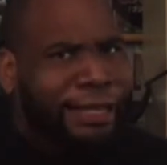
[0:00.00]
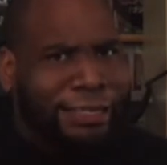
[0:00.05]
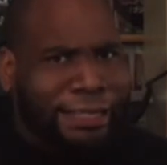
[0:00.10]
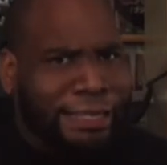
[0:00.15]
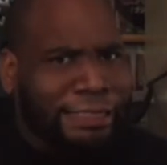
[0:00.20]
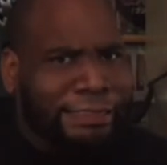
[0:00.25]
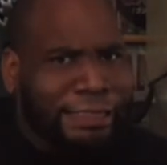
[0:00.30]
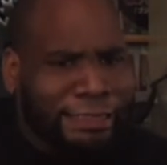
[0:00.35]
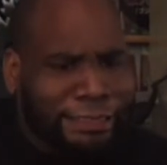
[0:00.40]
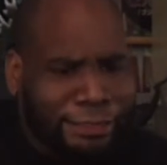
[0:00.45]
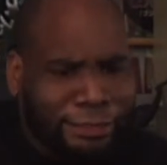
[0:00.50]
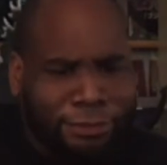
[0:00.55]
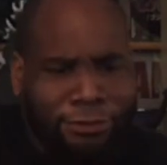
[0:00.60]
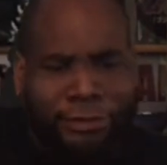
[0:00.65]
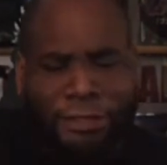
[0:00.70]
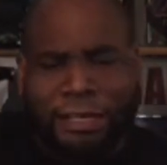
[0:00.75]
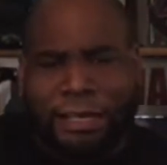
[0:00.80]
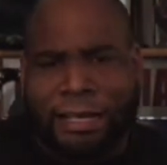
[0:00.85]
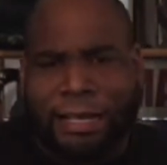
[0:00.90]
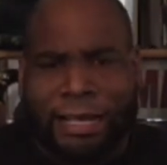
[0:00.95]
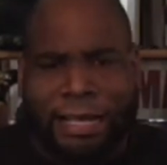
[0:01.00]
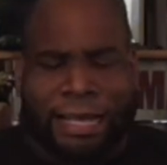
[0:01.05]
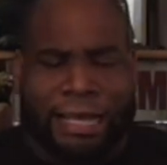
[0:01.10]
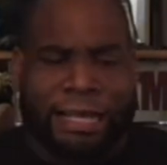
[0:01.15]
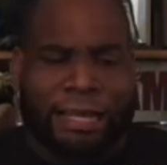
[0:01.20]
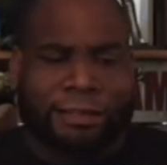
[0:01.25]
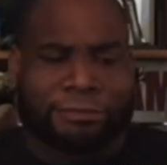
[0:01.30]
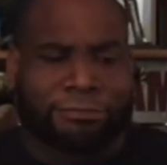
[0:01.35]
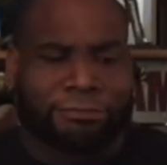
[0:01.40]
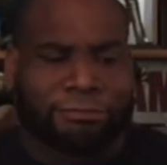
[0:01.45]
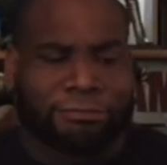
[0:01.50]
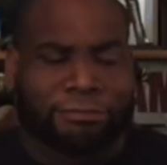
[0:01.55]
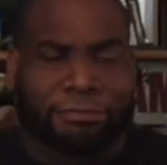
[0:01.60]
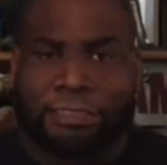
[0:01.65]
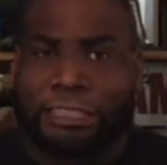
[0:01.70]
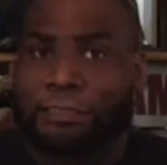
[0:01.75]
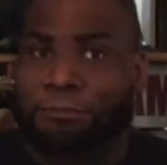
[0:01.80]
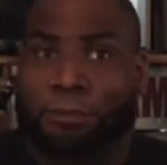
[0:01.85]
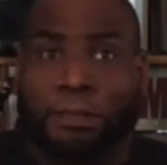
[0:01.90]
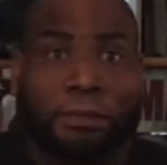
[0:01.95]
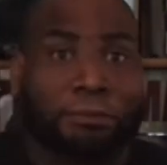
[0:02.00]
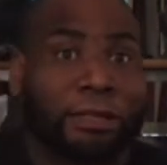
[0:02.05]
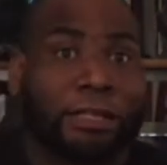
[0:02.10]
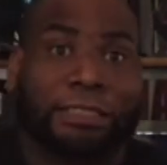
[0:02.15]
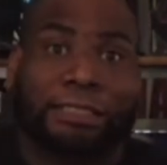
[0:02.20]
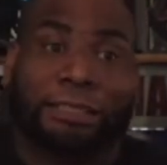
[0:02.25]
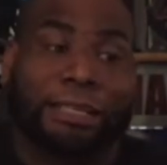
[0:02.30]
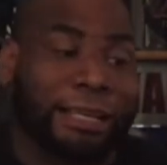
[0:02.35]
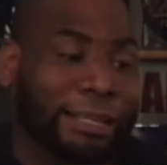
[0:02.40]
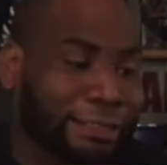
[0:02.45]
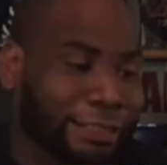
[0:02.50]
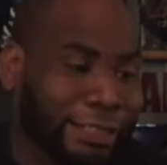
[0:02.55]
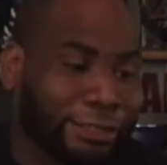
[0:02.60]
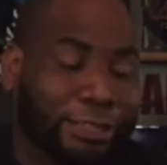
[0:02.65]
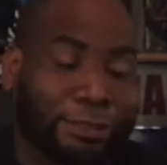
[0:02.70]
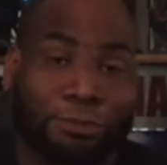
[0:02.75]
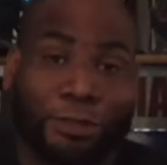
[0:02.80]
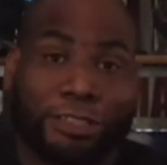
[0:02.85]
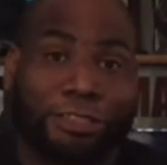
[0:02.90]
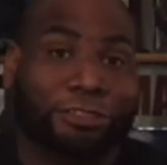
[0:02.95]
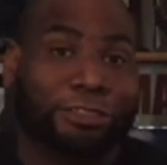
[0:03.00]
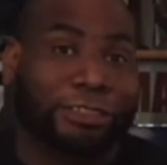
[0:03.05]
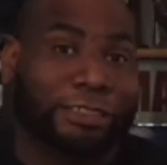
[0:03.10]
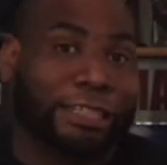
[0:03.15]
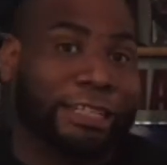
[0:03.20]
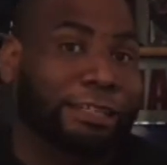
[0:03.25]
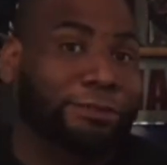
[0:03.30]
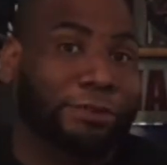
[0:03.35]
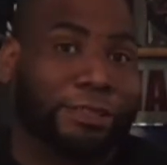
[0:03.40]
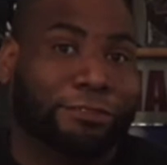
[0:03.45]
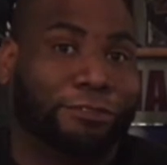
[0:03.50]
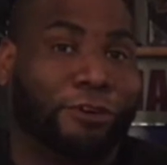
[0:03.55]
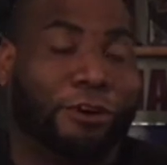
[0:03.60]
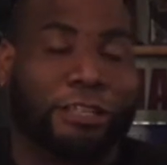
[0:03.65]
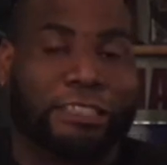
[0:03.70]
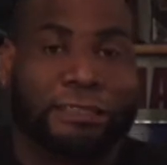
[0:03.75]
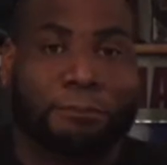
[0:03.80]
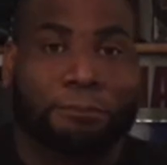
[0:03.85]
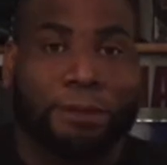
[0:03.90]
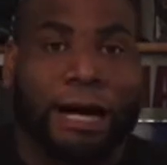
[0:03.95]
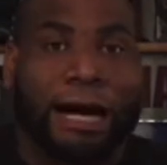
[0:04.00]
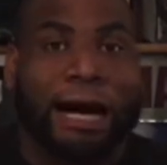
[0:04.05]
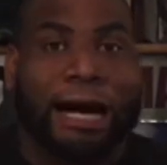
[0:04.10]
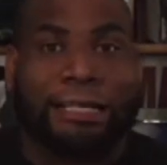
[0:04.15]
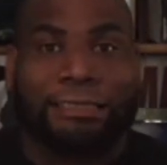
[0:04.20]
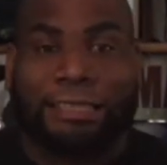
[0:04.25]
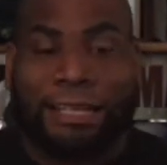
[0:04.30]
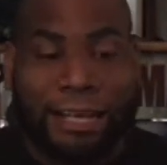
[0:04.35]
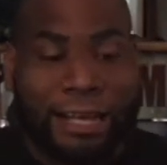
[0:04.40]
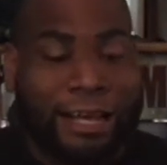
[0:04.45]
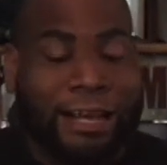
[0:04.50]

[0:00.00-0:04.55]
Yes, I do. And this pretty much, this is what you see as far as the box.